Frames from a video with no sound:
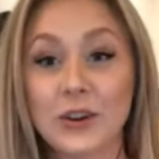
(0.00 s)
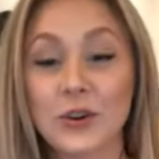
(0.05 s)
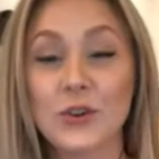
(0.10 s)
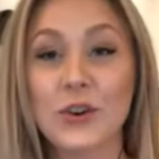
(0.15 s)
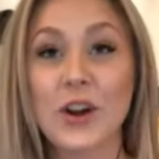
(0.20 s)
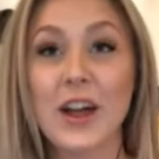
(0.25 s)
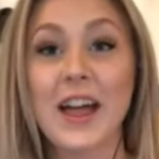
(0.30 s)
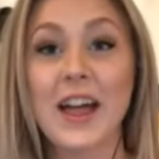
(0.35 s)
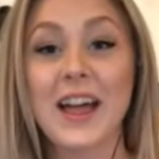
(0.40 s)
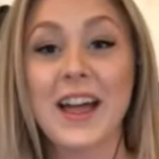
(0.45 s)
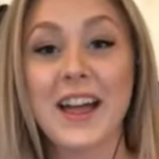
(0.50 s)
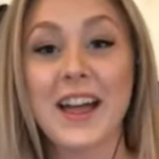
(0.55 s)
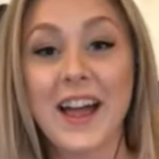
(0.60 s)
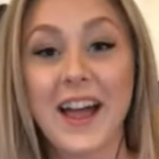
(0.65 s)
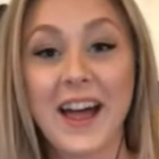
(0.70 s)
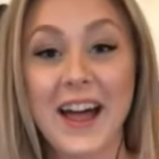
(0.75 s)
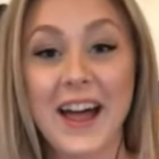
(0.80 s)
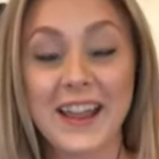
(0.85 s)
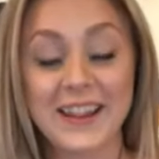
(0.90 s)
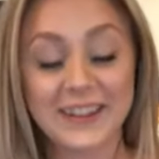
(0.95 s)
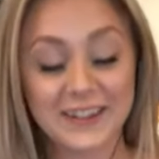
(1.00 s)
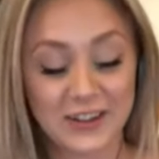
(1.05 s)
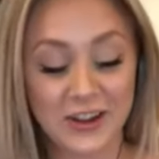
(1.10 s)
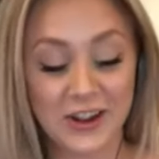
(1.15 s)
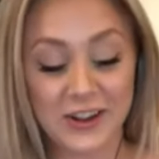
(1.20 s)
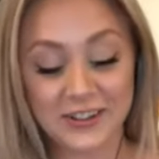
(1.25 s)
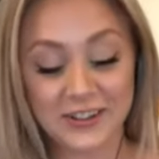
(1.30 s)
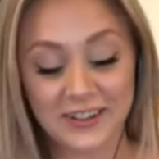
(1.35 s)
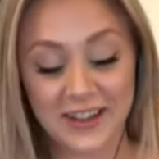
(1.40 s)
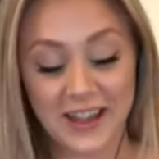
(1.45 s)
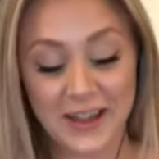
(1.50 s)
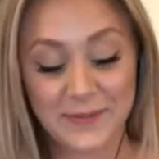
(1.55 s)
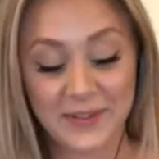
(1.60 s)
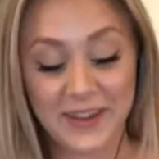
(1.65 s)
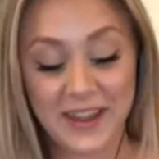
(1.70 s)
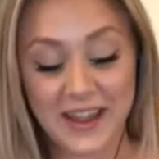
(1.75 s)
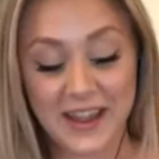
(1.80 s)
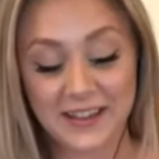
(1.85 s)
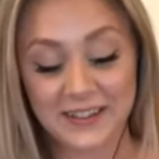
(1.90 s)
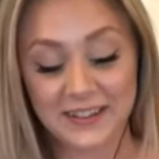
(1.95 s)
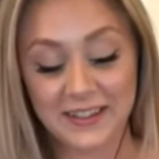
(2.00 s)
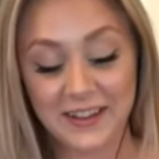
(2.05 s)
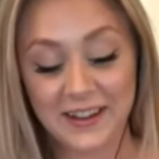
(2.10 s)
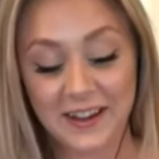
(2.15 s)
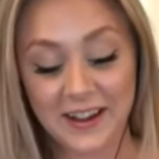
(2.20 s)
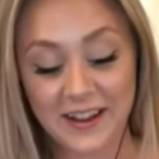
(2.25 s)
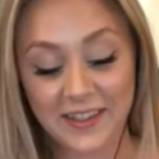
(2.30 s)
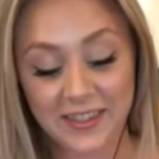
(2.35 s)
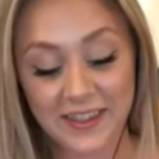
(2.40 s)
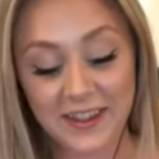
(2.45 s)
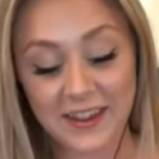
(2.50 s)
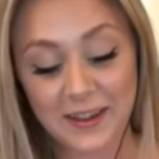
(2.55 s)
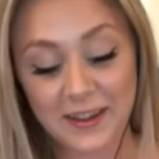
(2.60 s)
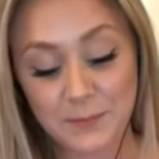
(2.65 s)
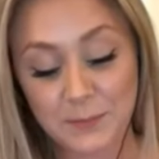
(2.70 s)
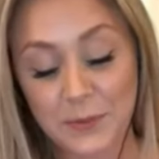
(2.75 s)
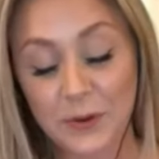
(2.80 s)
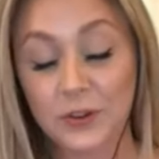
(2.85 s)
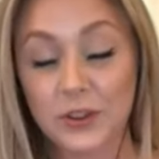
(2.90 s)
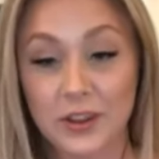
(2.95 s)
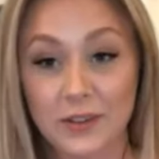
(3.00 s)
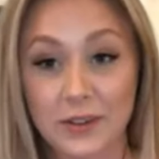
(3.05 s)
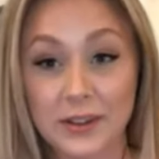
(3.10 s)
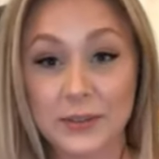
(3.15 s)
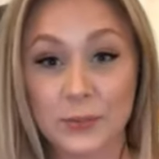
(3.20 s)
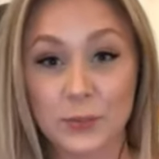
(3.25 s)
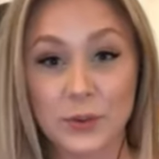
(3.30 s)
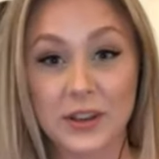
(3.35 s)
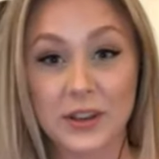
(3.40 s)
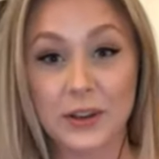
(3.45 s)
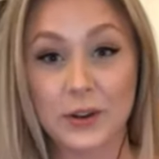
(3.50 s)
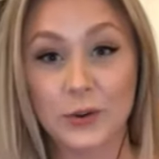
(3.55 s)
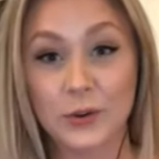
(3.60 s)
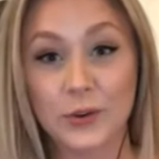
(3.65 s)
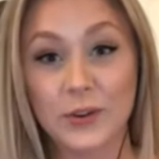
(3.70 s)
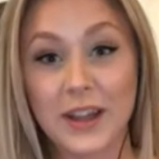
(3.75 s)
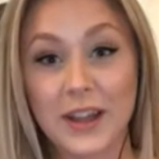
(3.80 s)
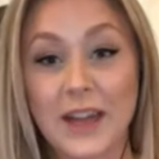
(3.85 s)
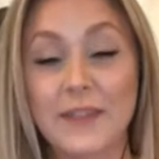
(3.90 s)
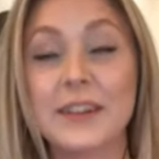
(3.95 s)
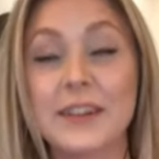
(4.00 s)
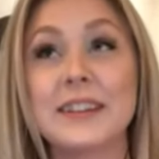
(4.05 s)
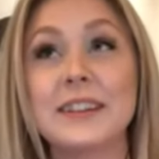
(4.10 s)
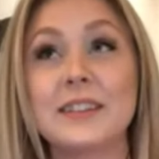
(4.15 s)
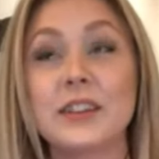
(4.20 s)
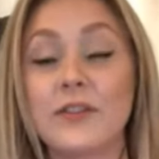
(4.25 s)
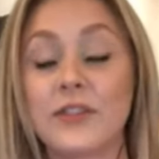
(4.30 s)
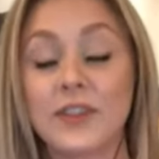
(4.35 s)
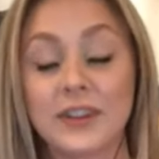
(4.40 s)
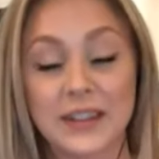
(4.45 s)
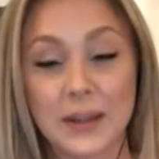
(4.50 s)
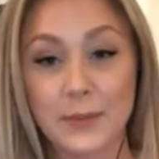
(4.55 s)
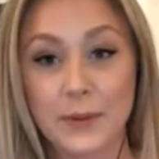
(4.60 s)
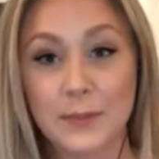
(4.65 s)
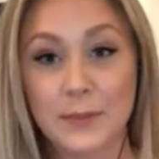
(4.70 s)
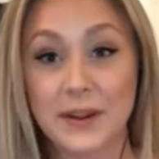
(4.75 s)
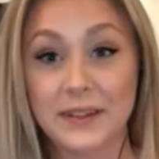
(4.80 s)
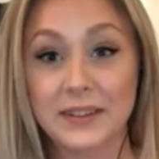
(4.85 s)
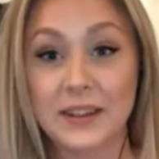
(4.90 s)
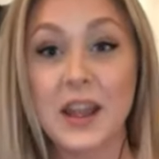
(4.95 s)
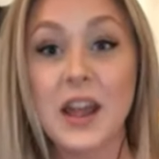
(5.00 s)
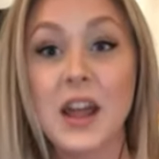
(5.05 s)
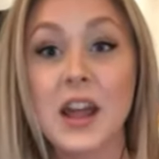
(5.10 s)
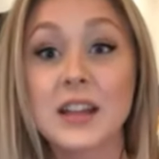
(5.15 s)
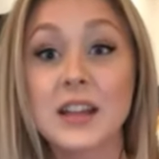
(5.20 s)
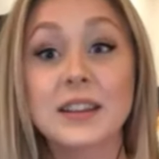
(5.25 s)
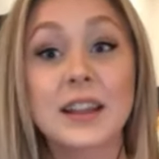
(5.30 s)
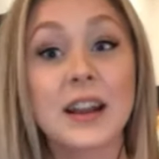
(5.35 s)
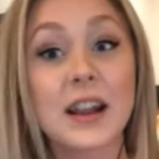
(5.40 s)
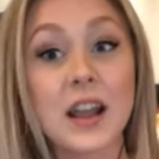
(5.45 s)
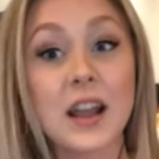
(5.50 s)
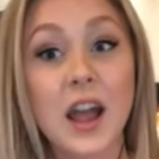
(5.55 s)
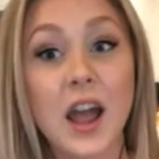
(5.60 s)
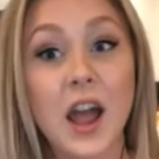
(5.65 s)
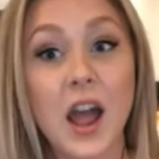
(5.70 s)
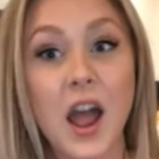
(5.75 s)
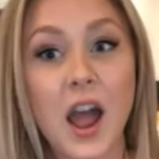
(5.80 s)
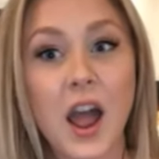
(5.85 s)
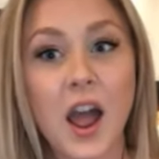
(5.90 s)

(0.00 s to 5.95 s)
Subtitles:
So, hi, Jon. I'm Candy. I think both of us, we know, ever since the first time we met, that